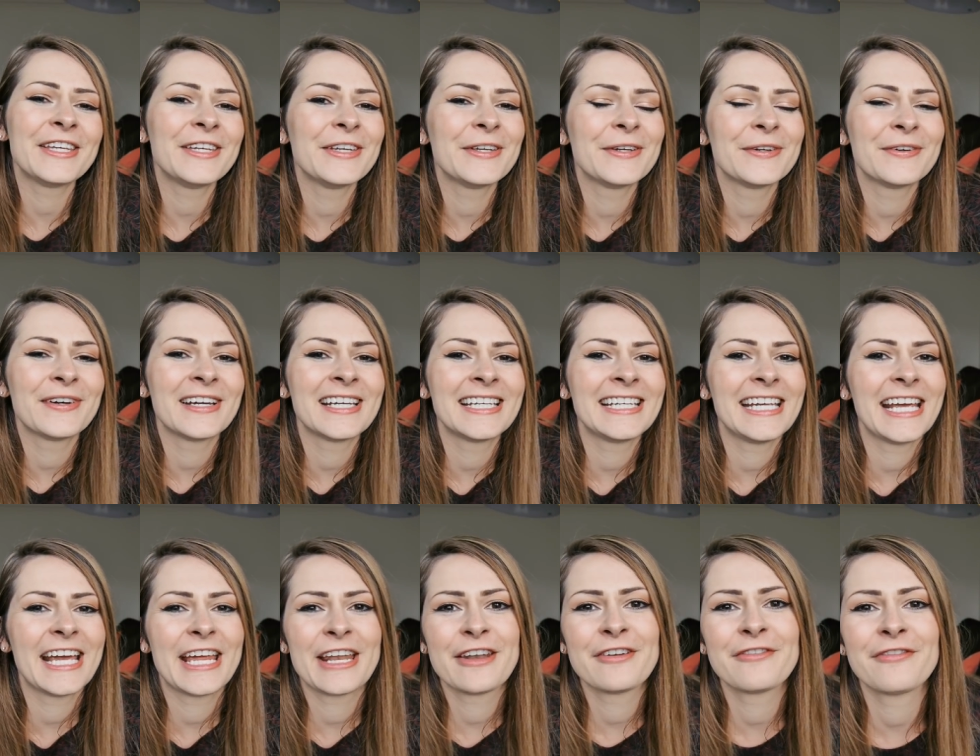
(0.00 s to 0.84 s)
you
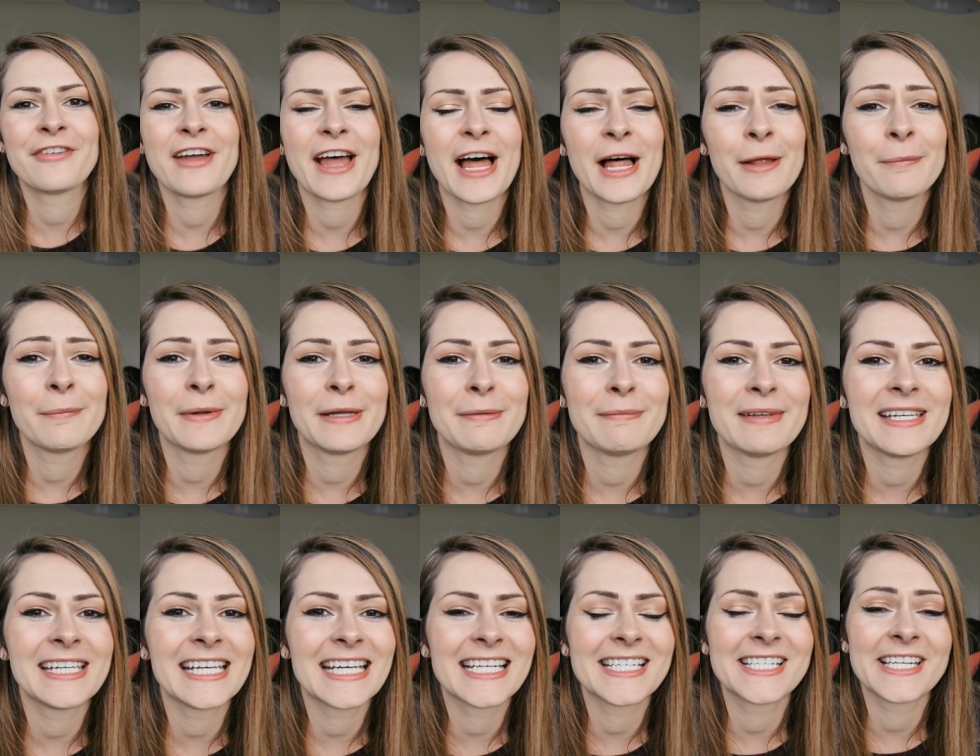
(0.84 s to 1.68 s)
again for helping
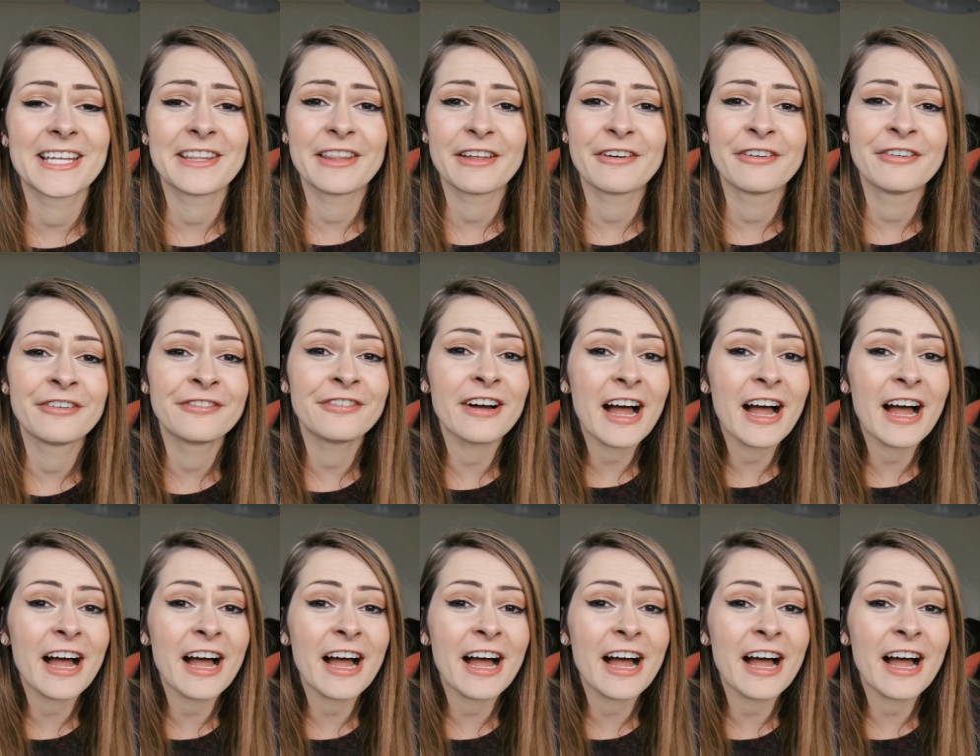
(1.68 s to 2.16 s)
me get to the